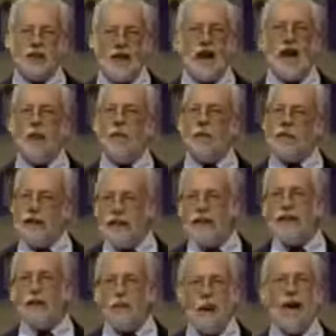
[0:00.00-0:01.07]
star was
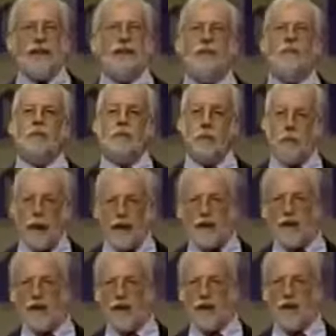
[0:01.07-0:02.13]
in the west. It was the
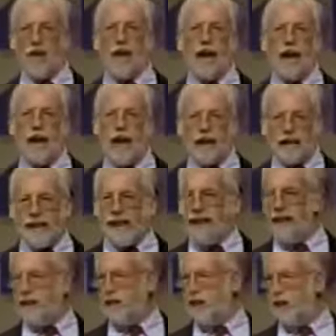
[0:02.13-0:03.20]
western star, not the
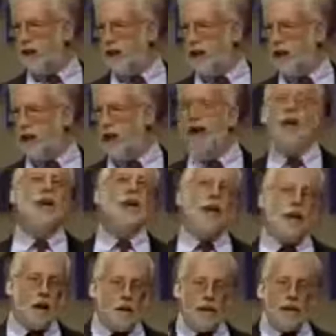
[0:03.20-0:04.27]
eastern star.
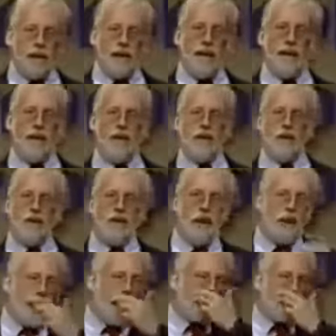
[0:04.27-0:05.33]
You know what the eastern
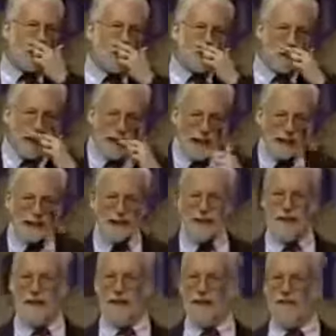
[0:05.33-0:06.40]
star actually means?
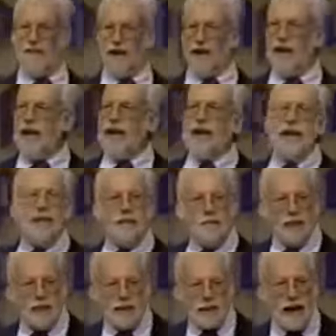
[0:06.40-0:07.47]
It is a
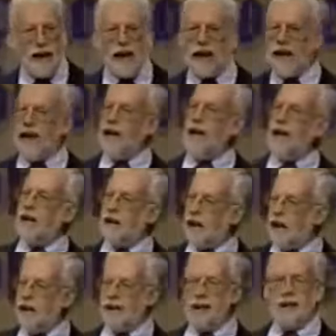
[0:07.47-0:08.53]
Masonic and
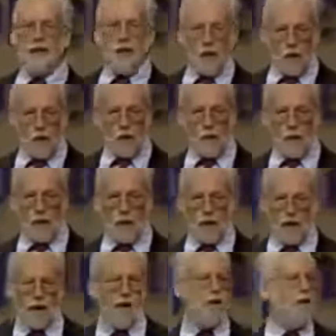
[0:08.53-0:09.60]
occultic code
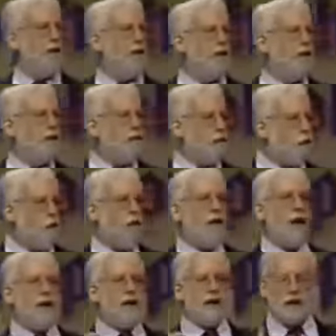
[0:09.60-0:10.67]
word
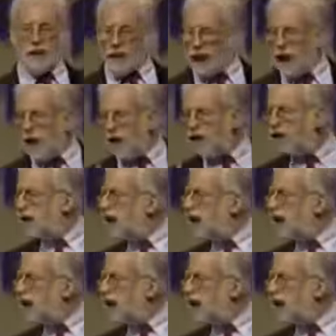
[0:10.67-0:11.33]
for the star